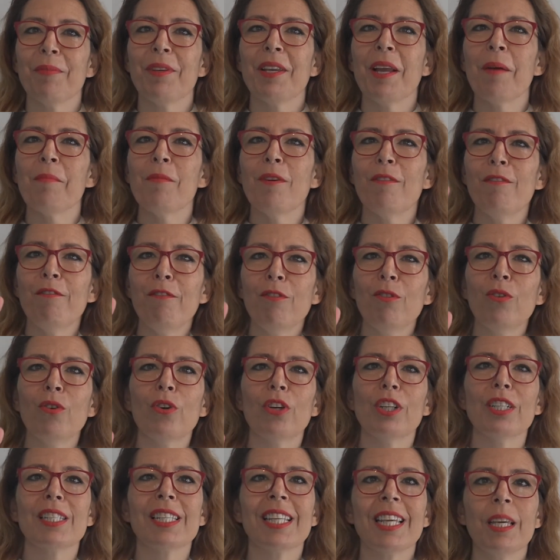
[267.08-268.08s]
number
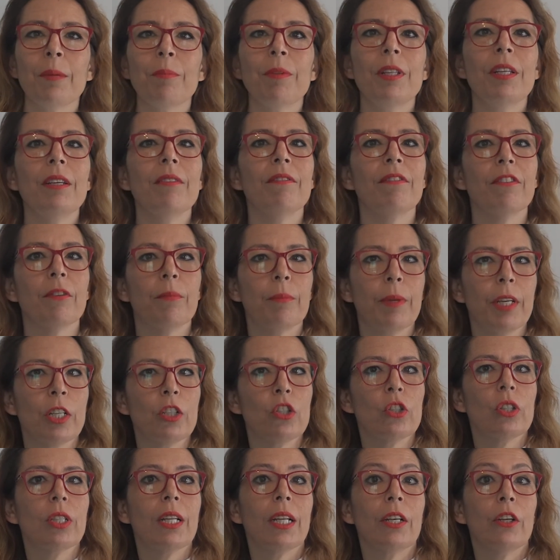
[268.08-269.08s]
4, skip the
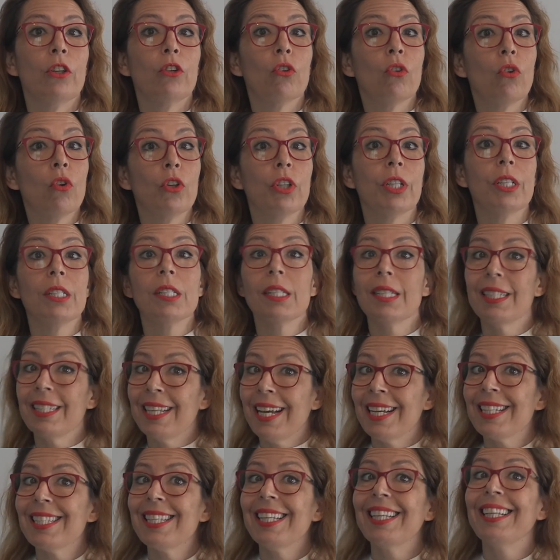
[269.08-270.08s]
information that your audience
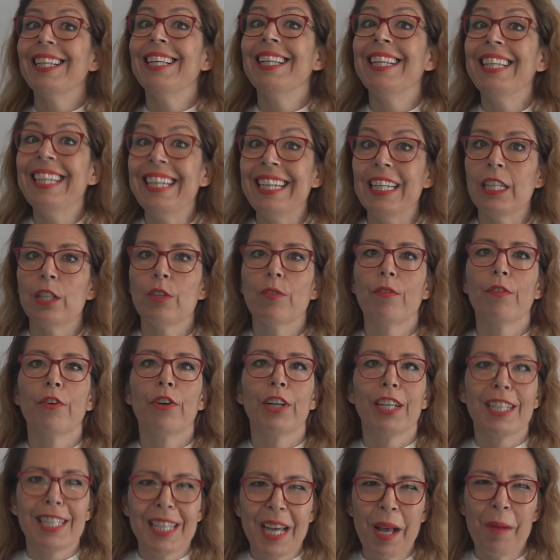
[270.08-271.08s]
doesn't need. For
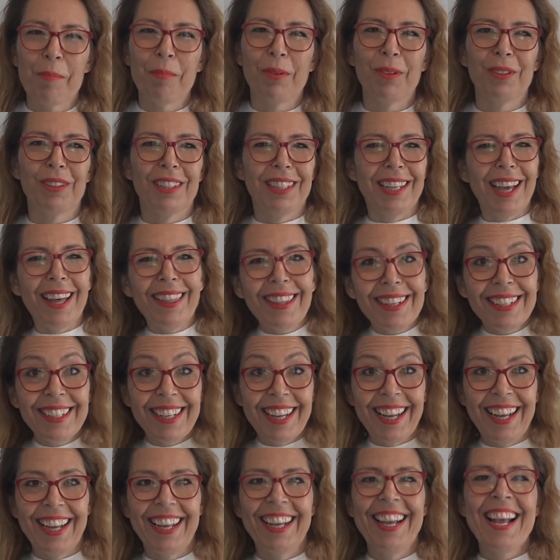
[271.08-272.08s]
example, the other
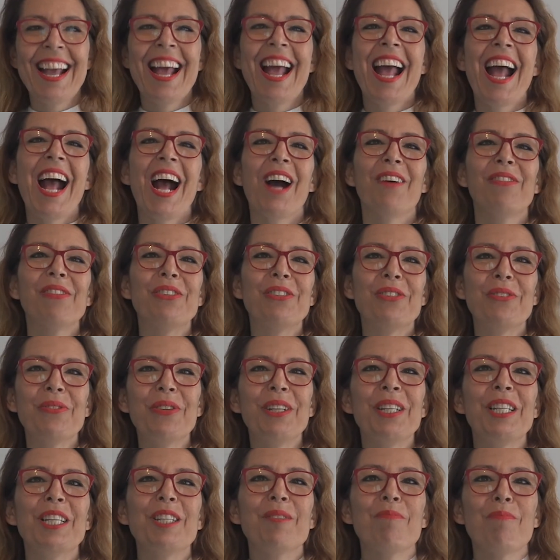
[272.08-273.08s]
day, I was
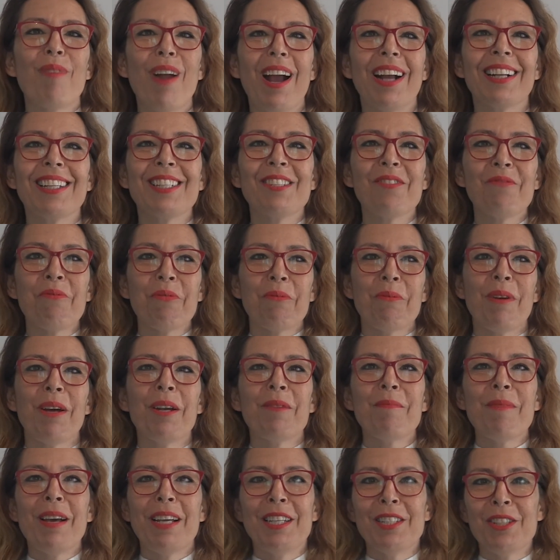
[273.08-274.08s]
doing this practice with one
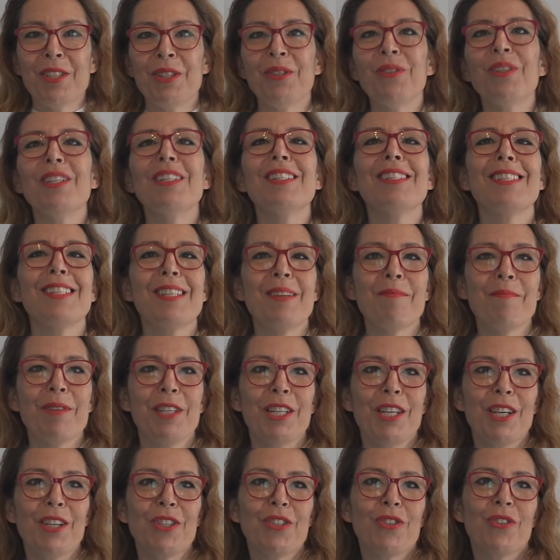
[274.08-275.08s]
of my students in a
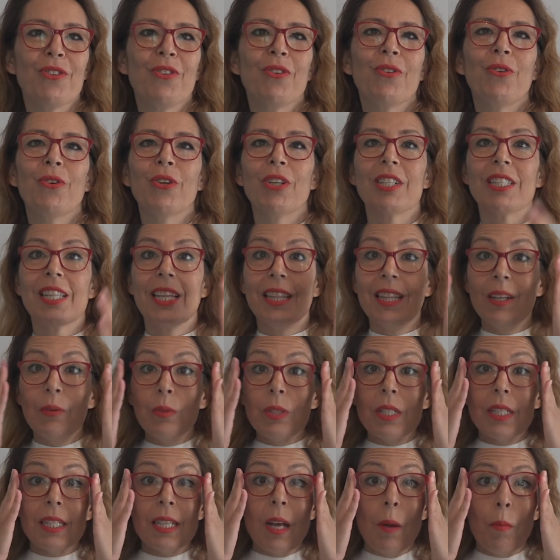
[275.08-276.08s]
mediation course, and there
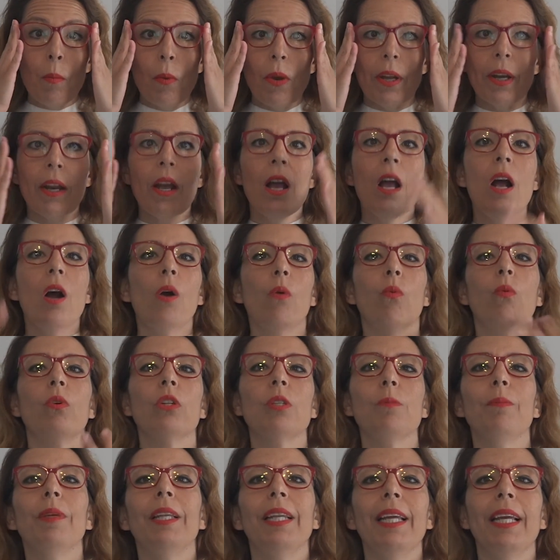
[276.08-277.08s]
was someone who
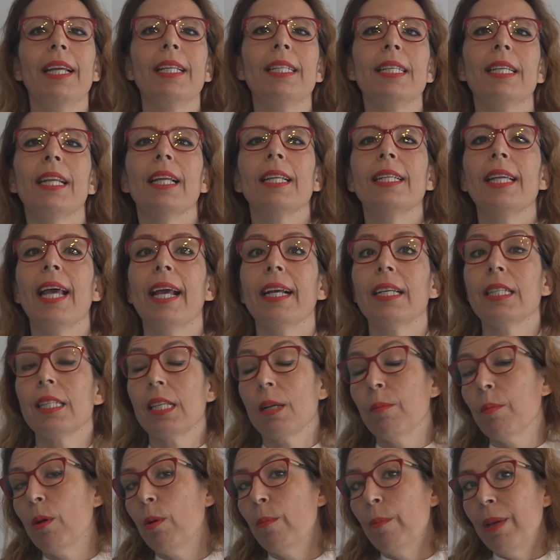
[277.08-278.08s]
was mediating a text
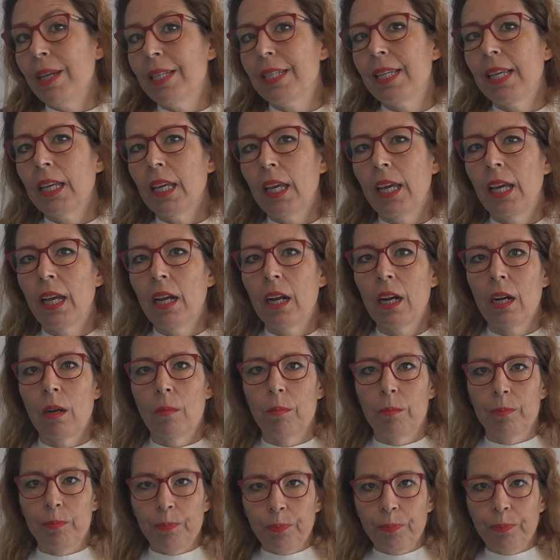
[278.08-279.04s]
about basic income.